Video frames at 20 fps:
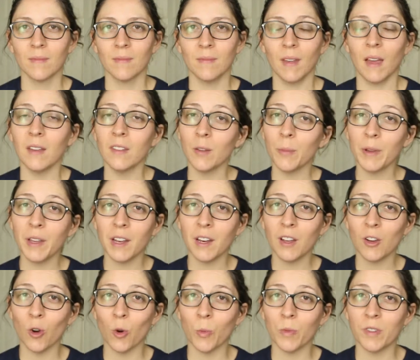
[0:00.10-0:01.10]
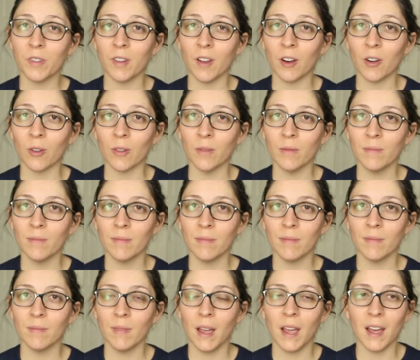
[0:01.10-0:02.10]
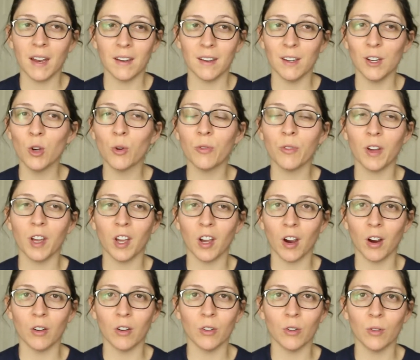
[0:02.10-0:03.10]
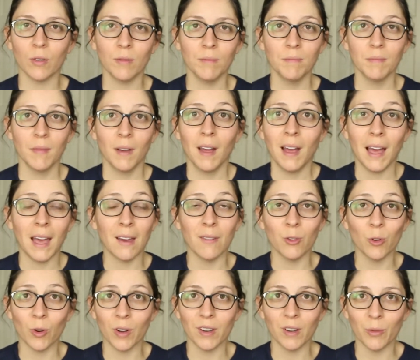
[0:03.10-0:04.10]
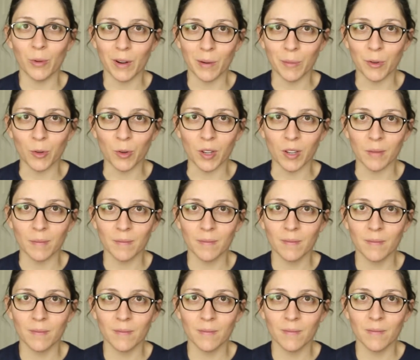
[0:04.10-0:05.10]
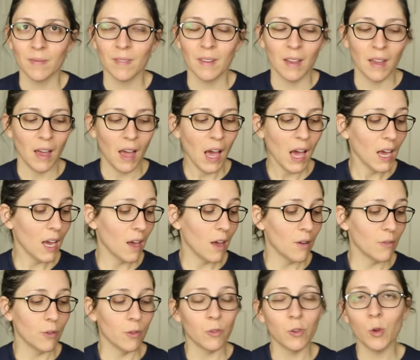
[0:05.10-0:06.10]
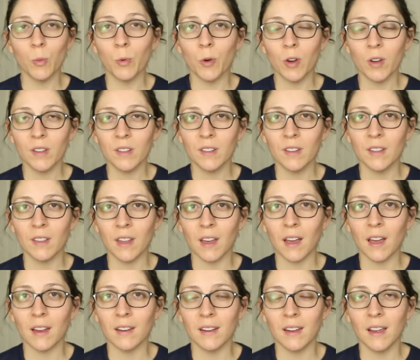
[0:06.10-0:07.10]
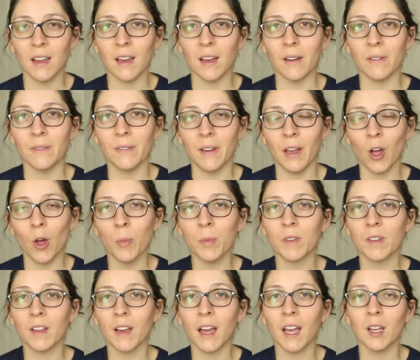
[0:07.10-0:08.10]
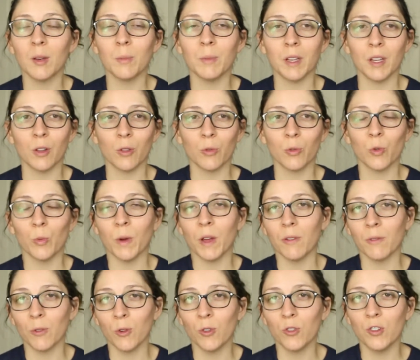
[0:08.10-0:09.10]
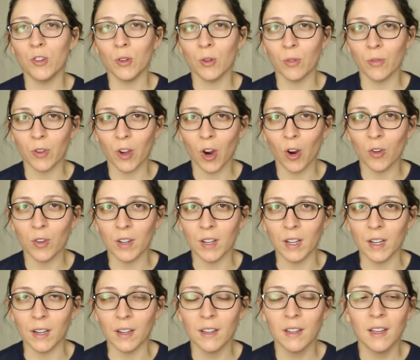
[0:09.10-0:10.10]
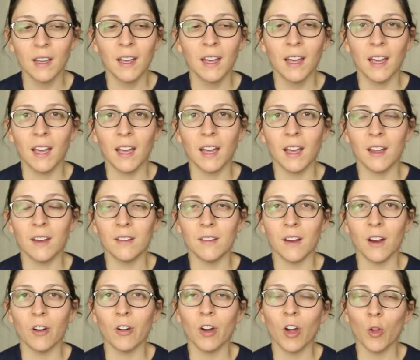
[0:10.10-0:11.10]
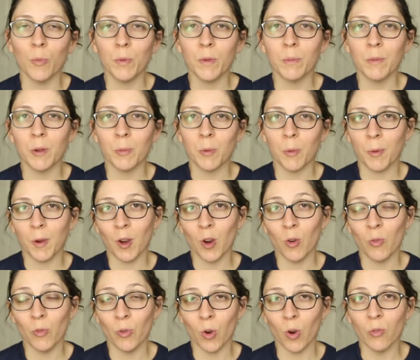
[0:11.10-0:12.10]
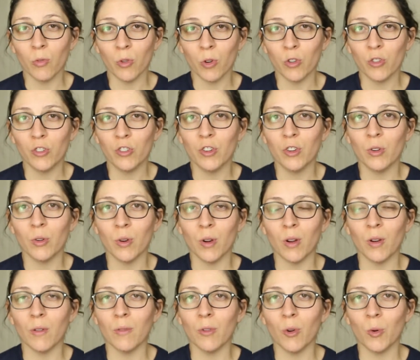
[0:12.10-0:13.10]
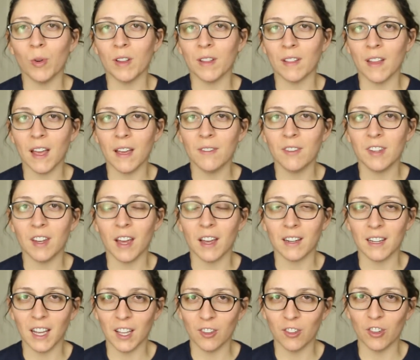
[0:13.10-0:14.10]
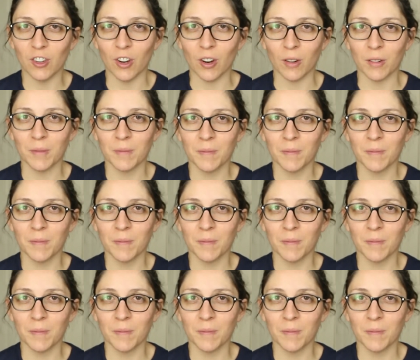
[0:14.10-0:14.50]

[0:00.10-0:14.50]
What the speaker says: As a beginning homesteader and a neophyte gardener, I have no idea what I'm doing. I have a few books that have helped guide me through my first year of gardening and are helping me prepare for our first year of owning livestock next year.